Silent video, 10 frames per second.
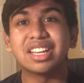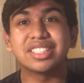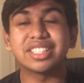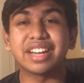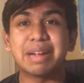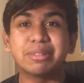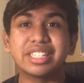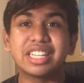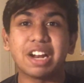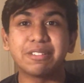So you're able to
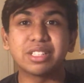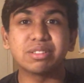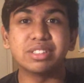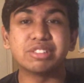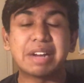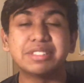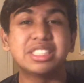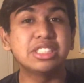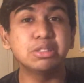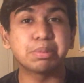get off your twin drive
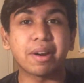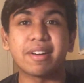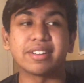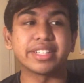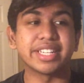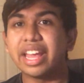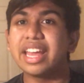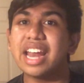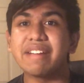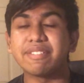super early
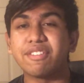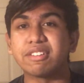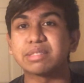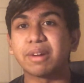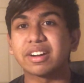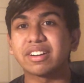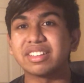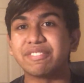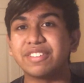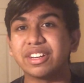and have a force marker on
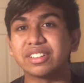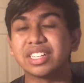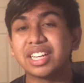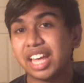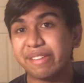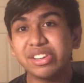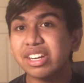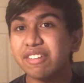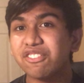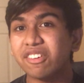the field. If you
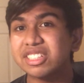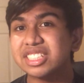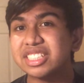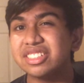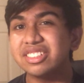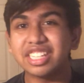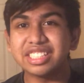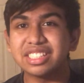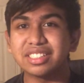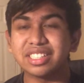go force 2 and
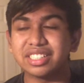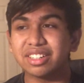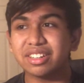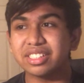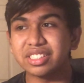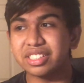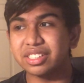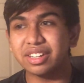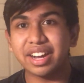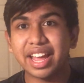
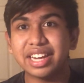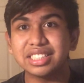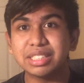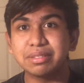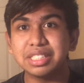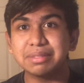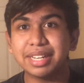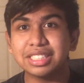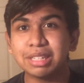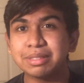you're ahead in some of these
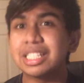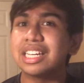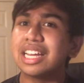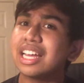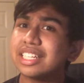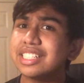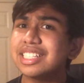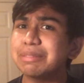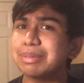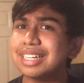matchups, you
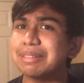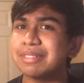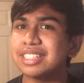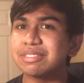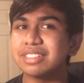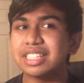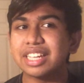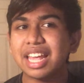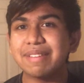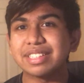can pretty much win the
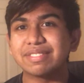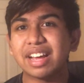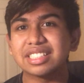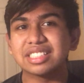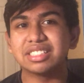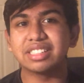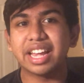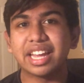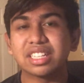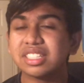game as fast as you
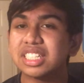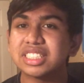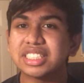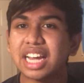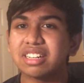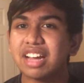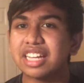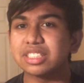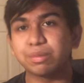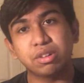can because Shadow
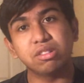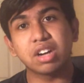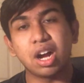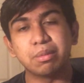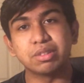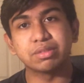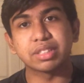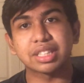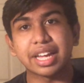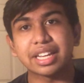has some cool combos
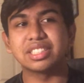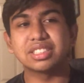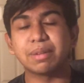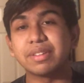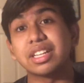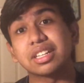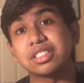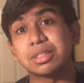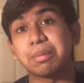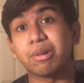with like some of the
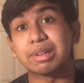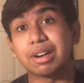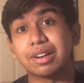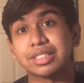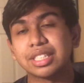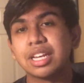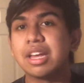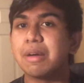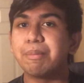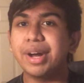support cards.
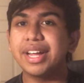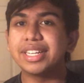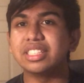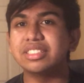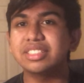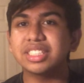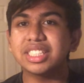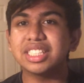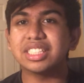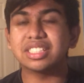But
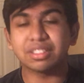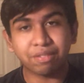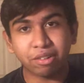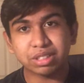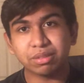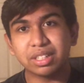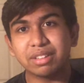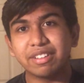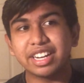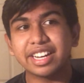usually force 1 the
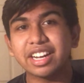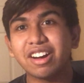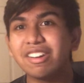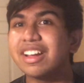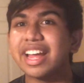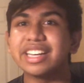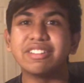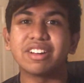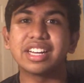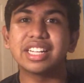way to go, and you
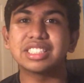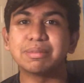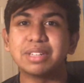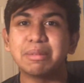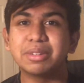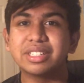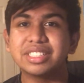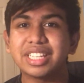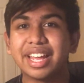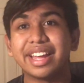want to hit some
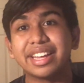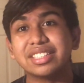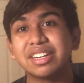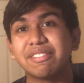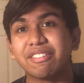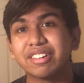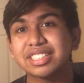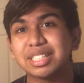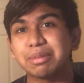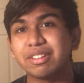numbers and force
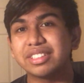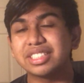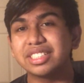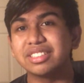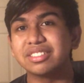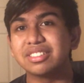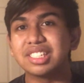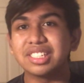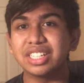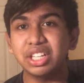your opponent to
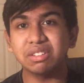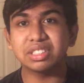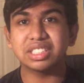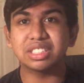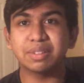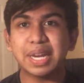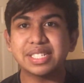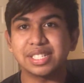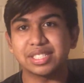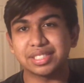lethal
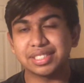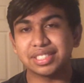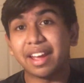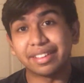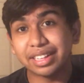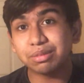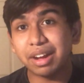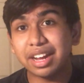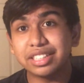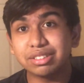situations. And that's
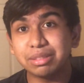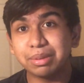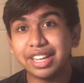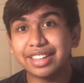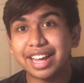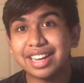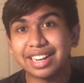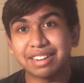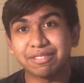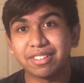why I enjoyed playing that
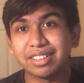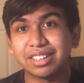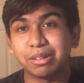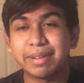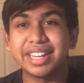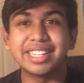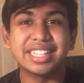deck for a little bit.